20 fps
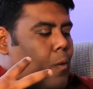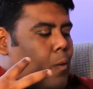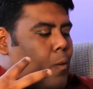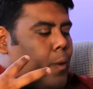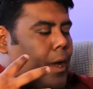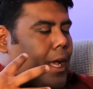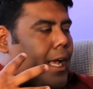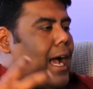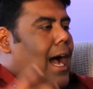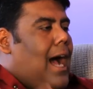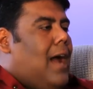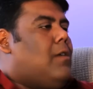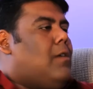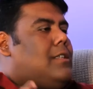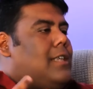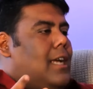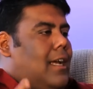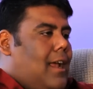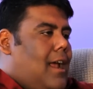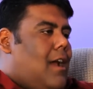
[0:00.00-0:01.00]
we got to
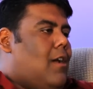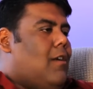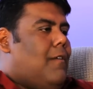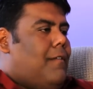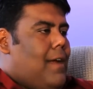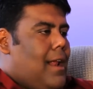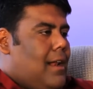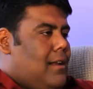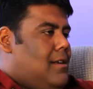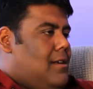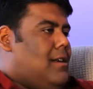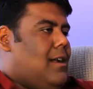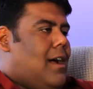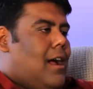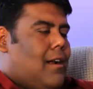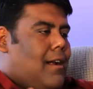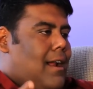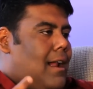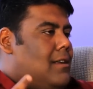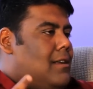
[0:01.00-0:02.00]
take care of our, elder,
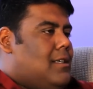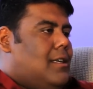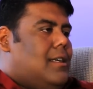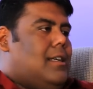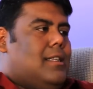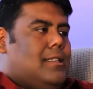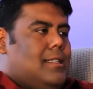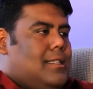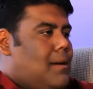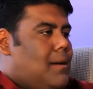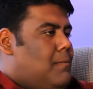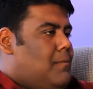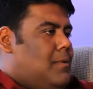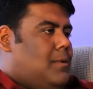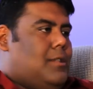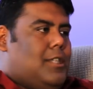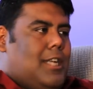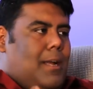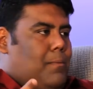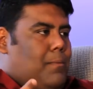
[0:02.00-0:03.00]
our elderly in some
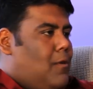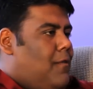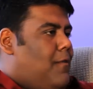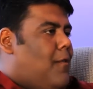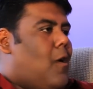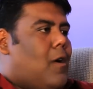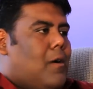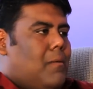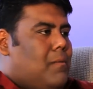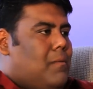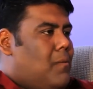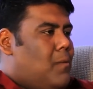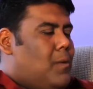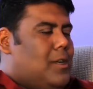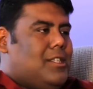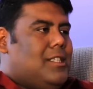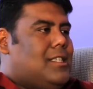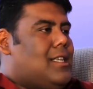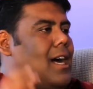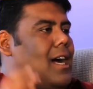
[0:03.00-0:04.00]
shape or form.
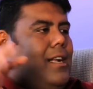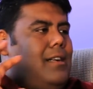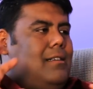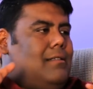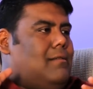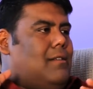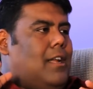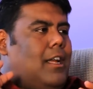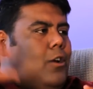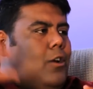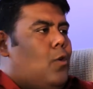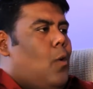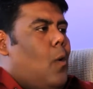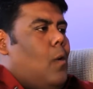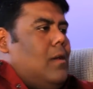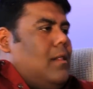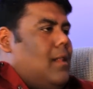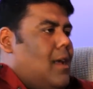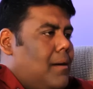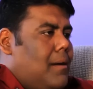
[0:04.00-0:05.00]
We just can't
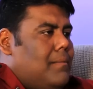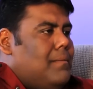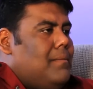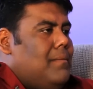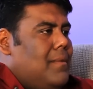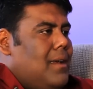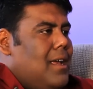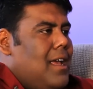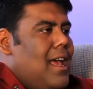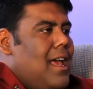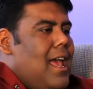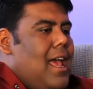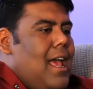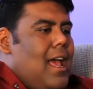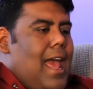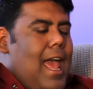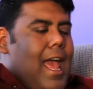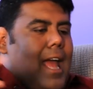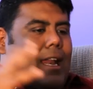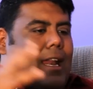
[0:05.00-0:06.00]
ignore them.
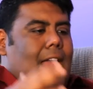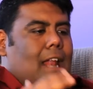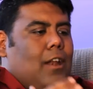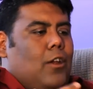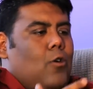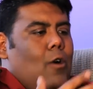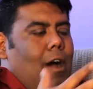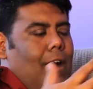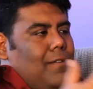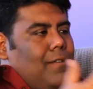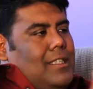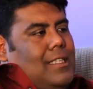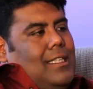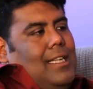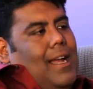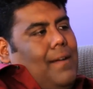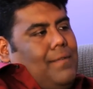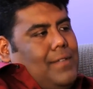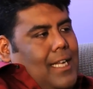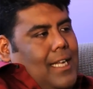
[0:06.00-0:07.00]
Sure. And and you
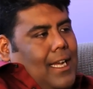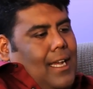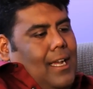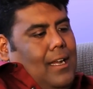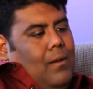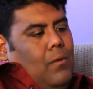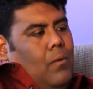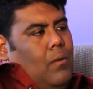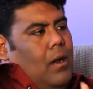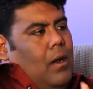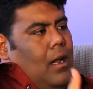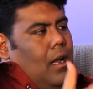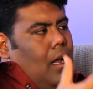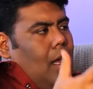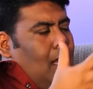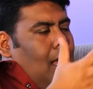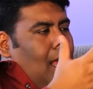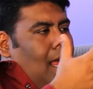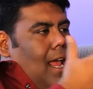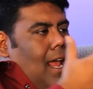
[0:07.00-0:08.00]
obviously have taken
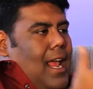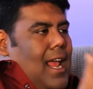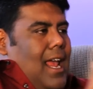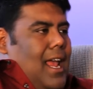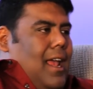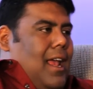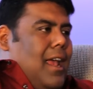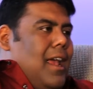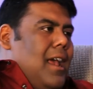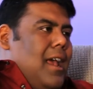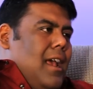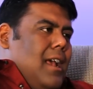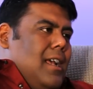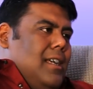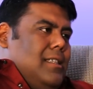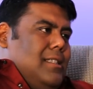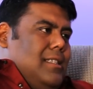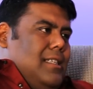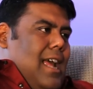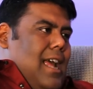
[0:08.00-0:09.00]
a, eh, a eh,
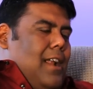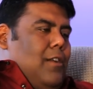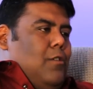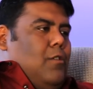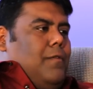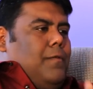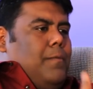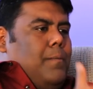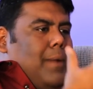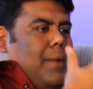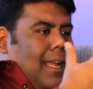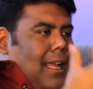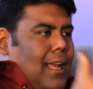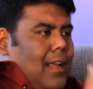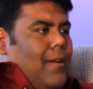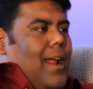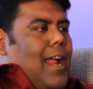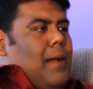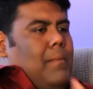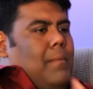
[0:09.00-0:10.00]
stand of
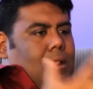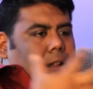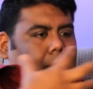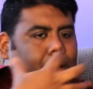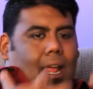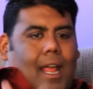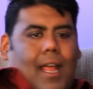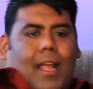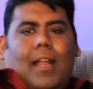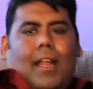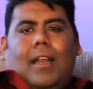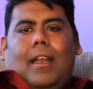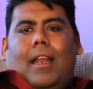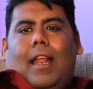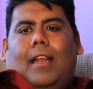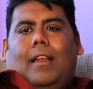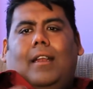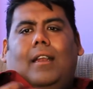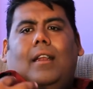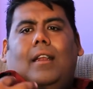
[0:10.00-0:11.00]
bringing grandmother in
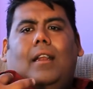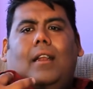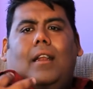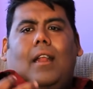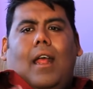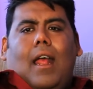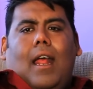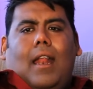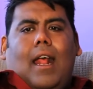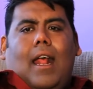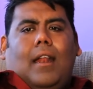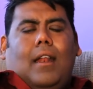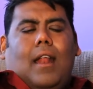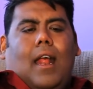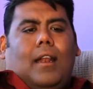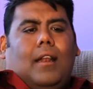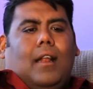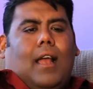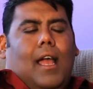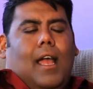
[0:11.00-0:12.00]
and and
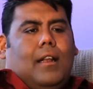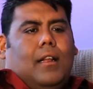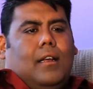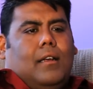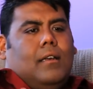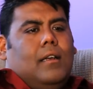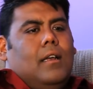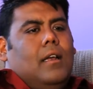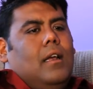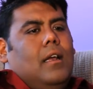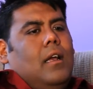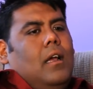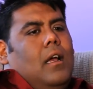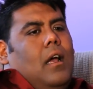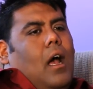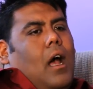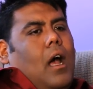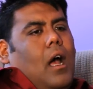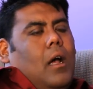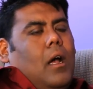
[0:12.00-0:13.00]
and kind of
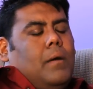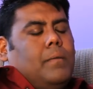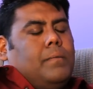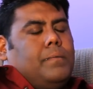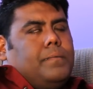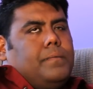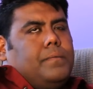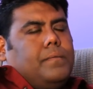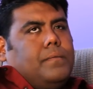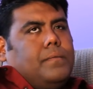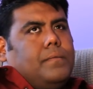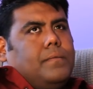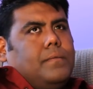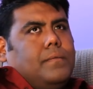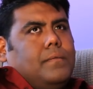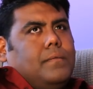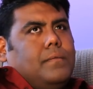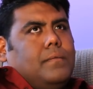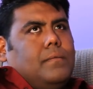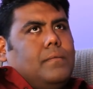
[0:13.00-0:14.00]

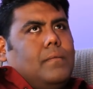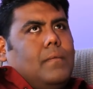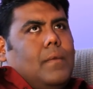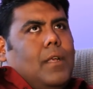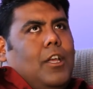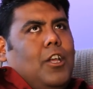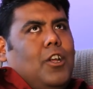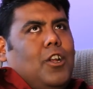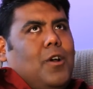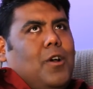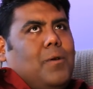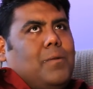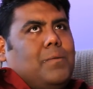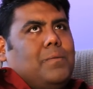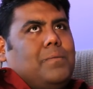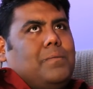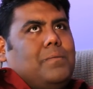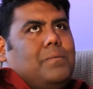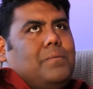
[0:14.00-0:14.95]
um, you know